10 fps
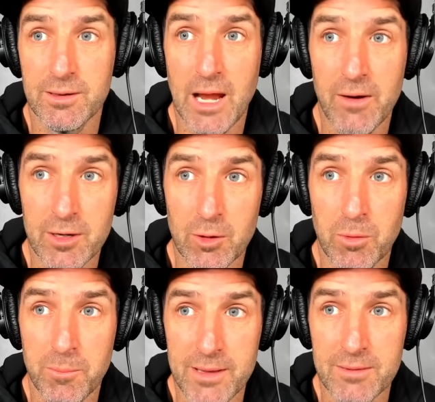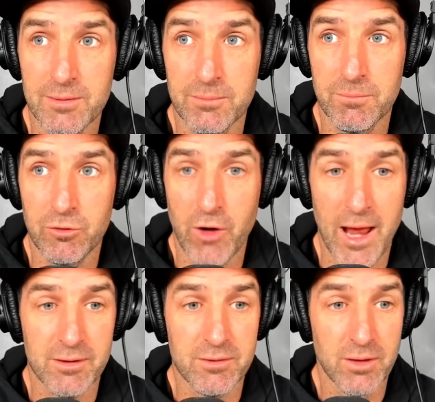carry your momentum
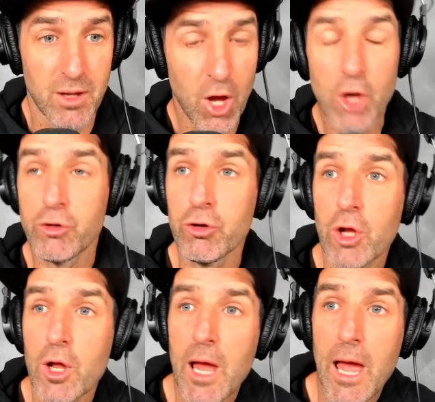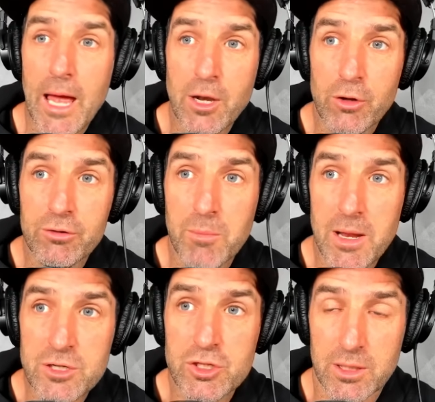tracks, dude. And not to
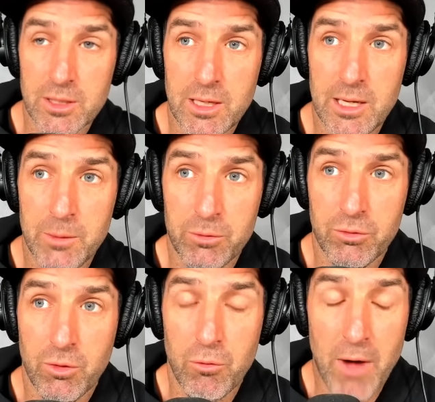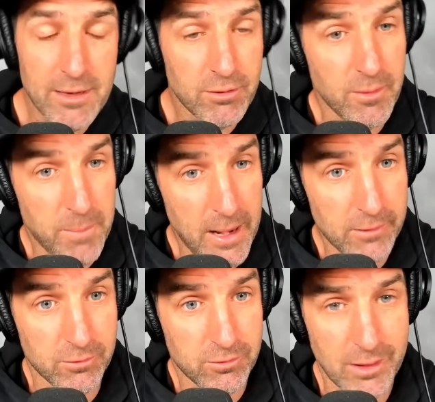mention, he was great on the
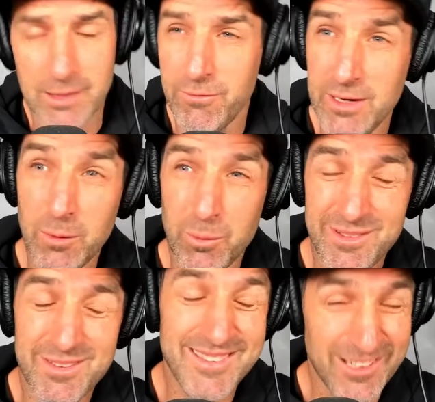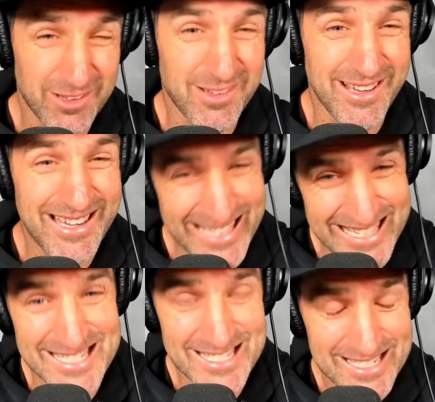pedals. Like if he can win Ciota
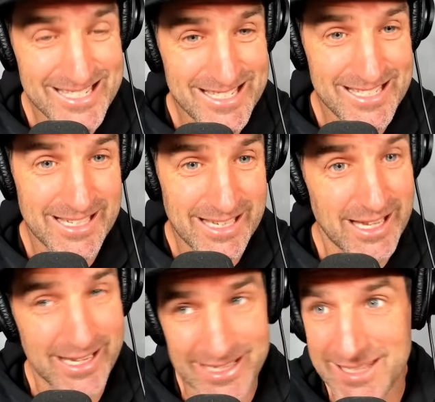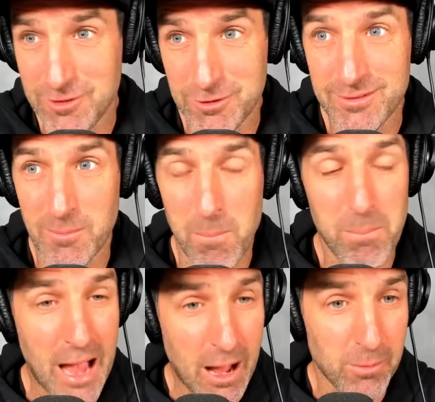Elite, like he's got some
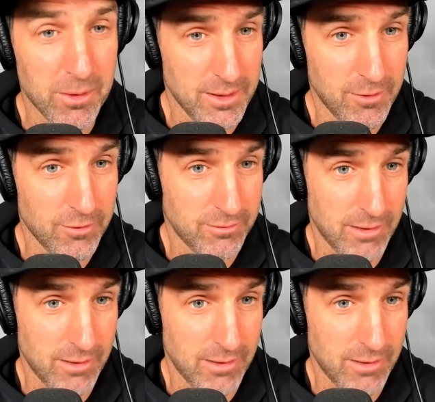power in those